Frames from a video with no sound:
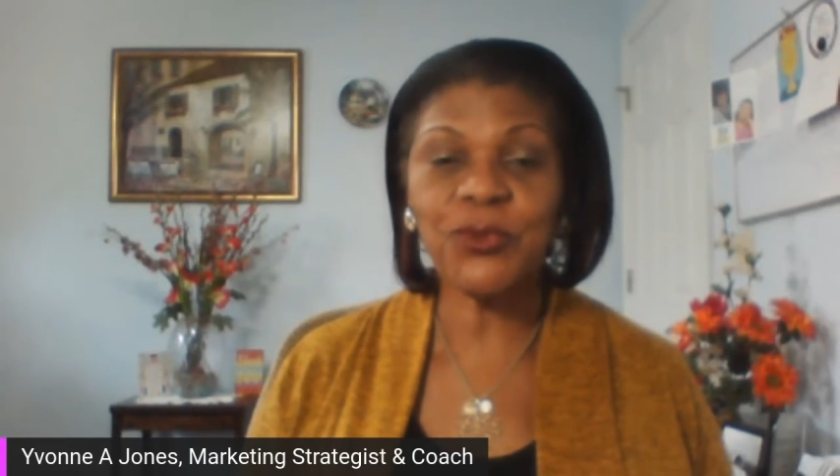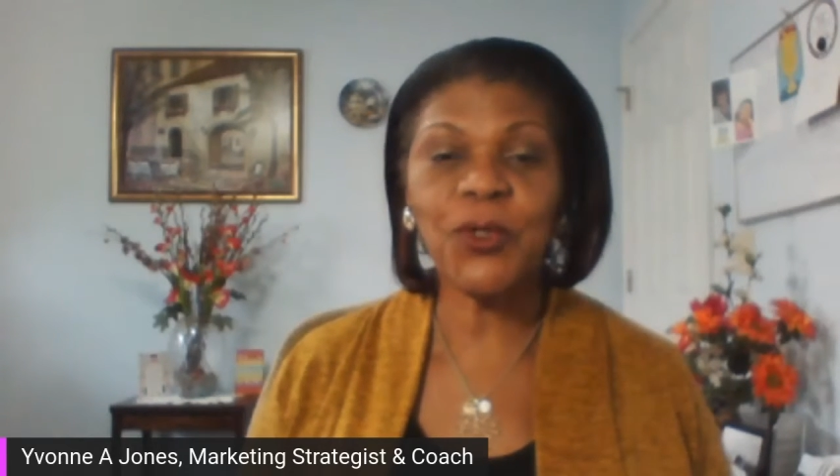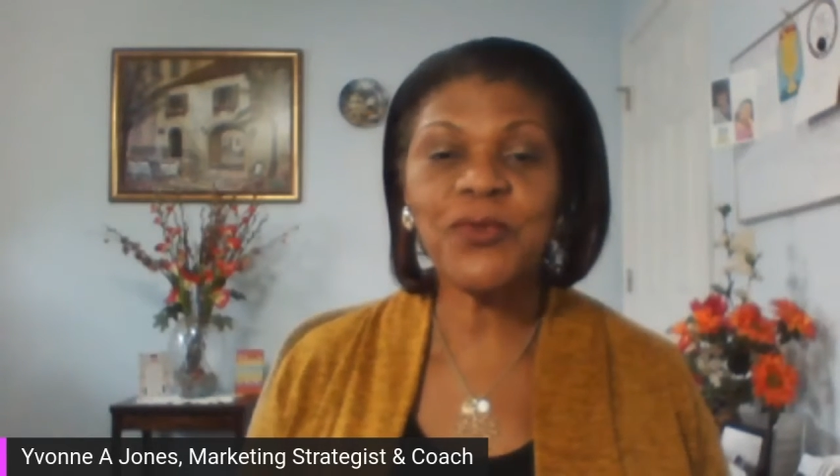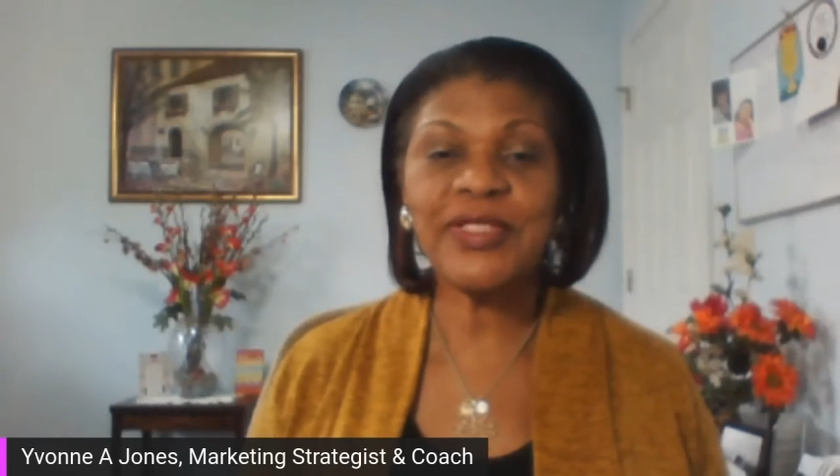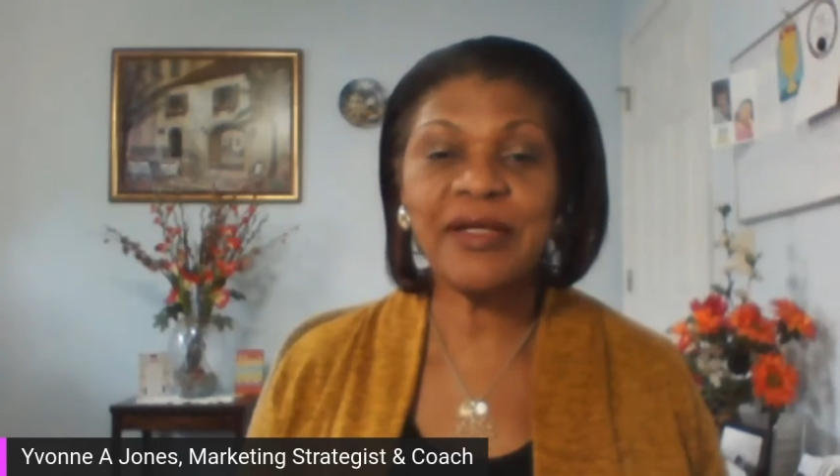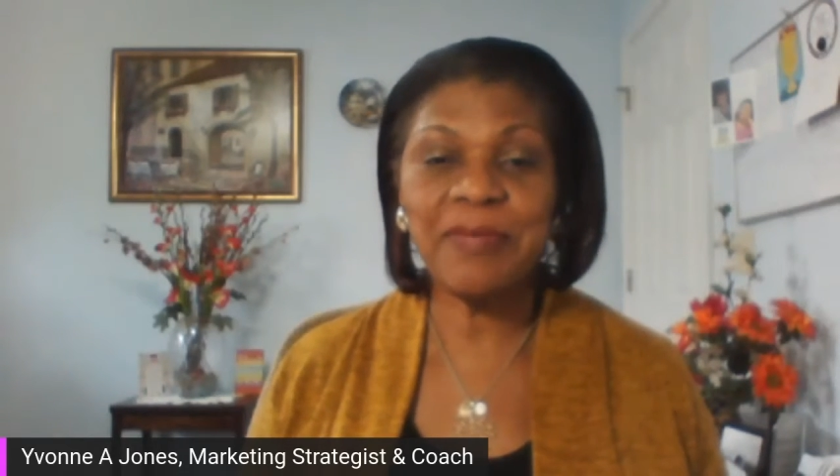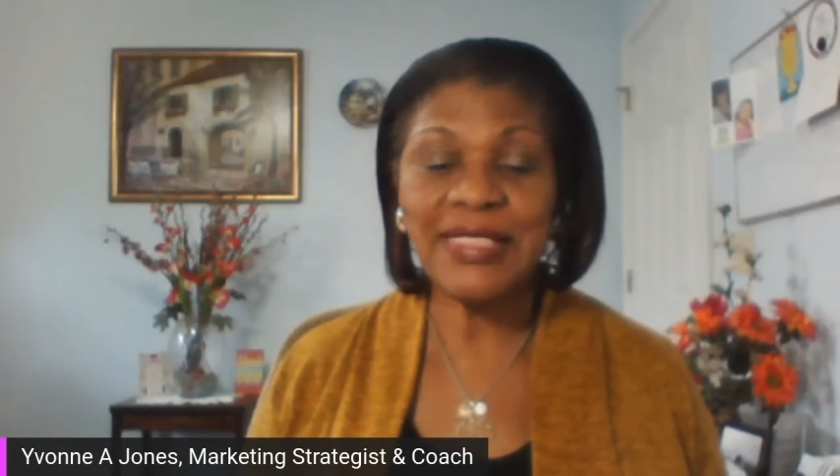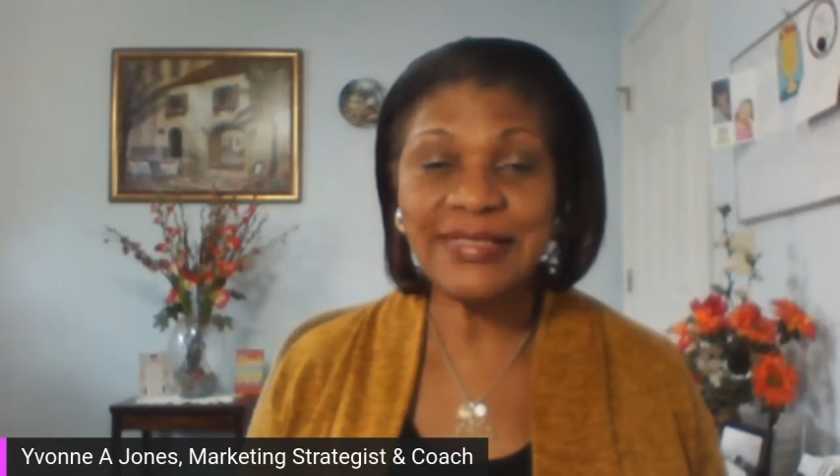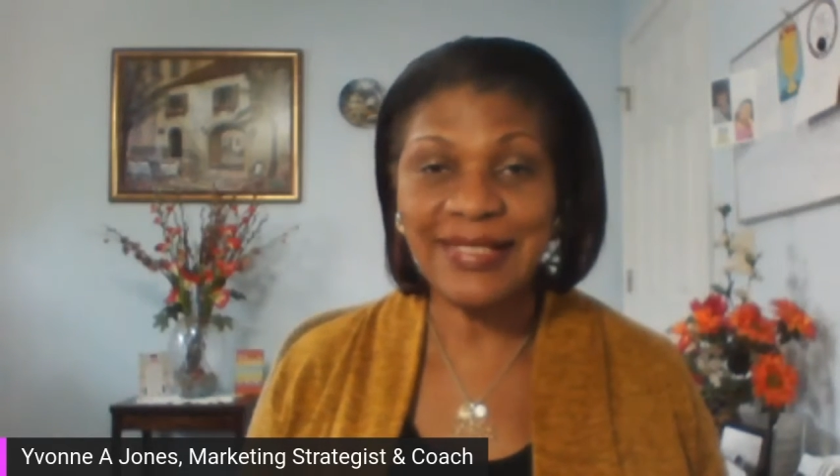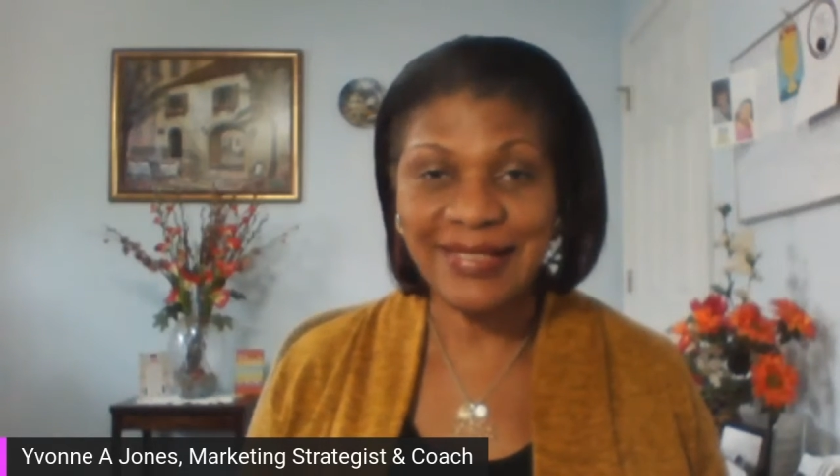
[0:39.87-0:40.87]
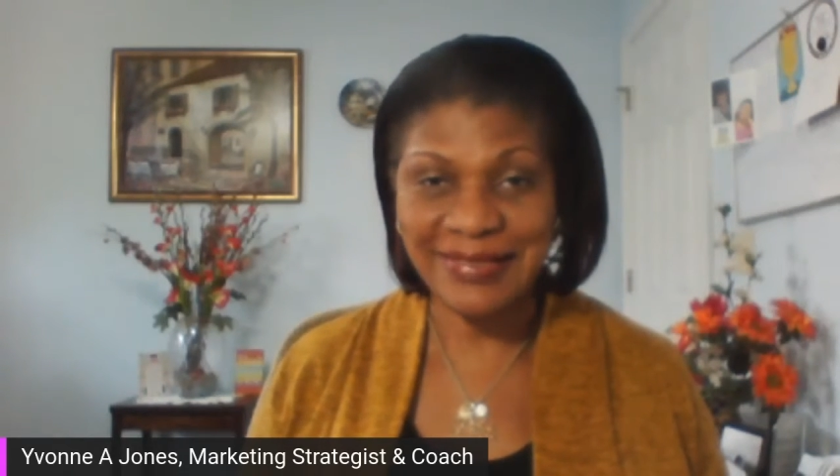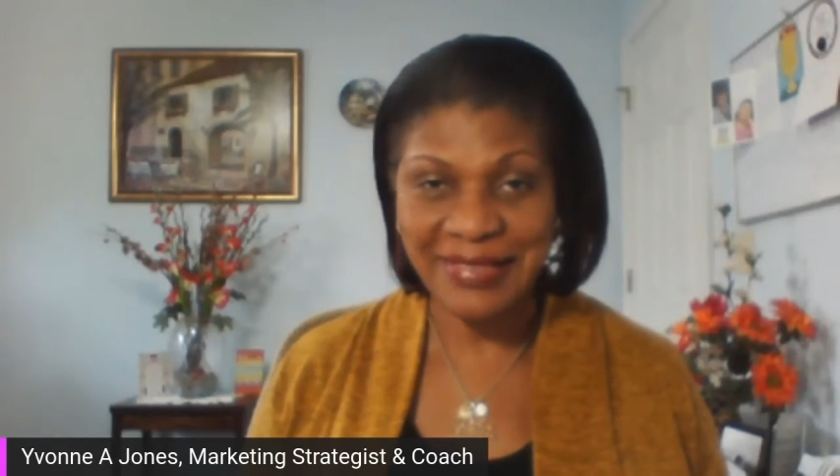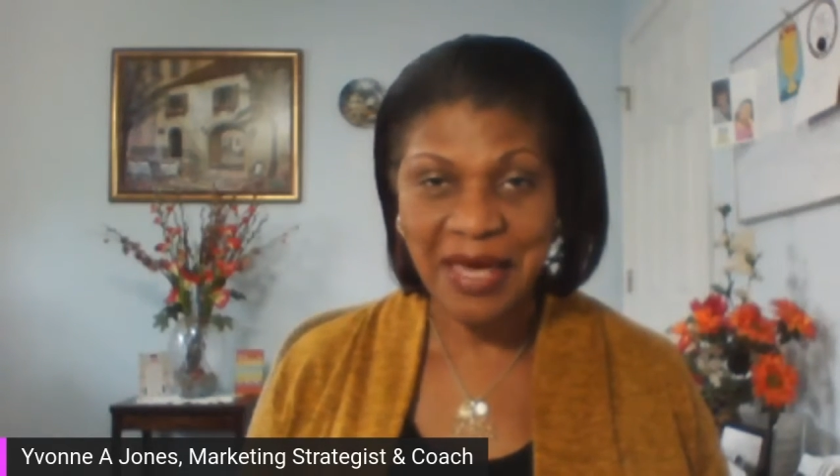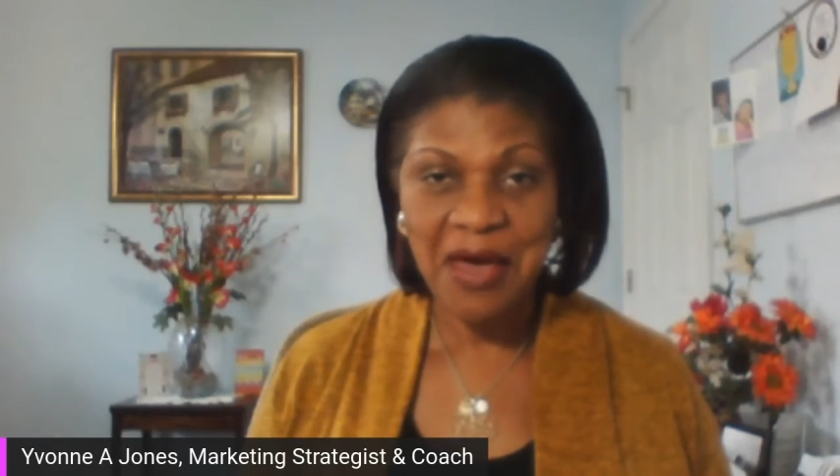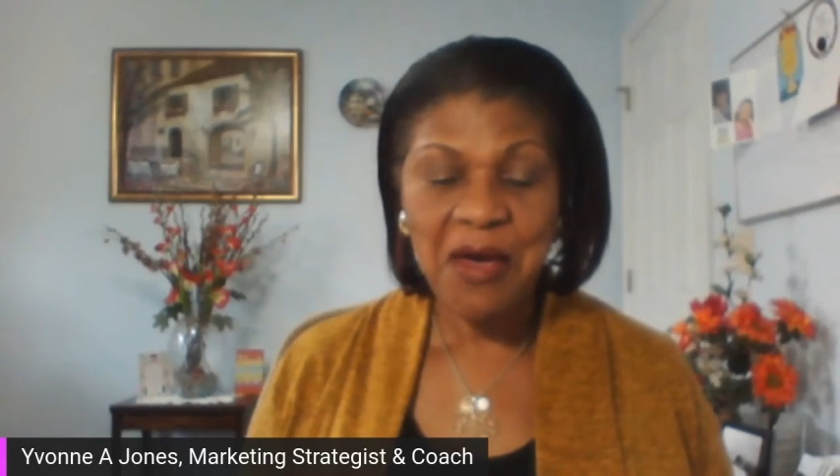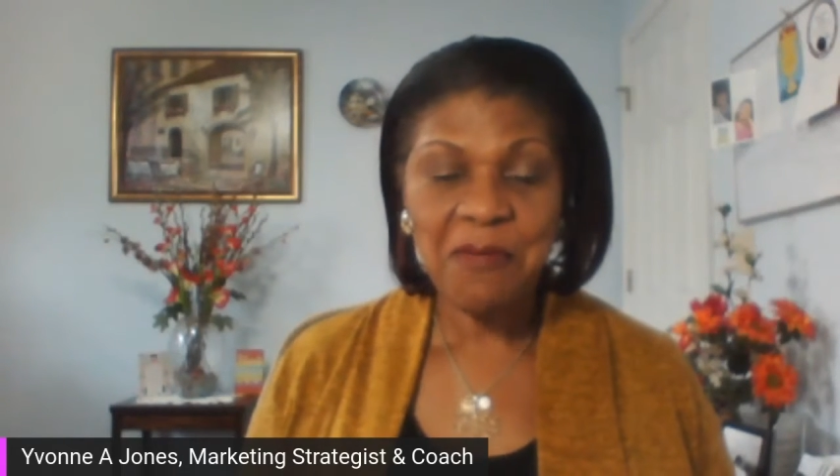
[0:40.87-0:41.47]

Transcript: grow their business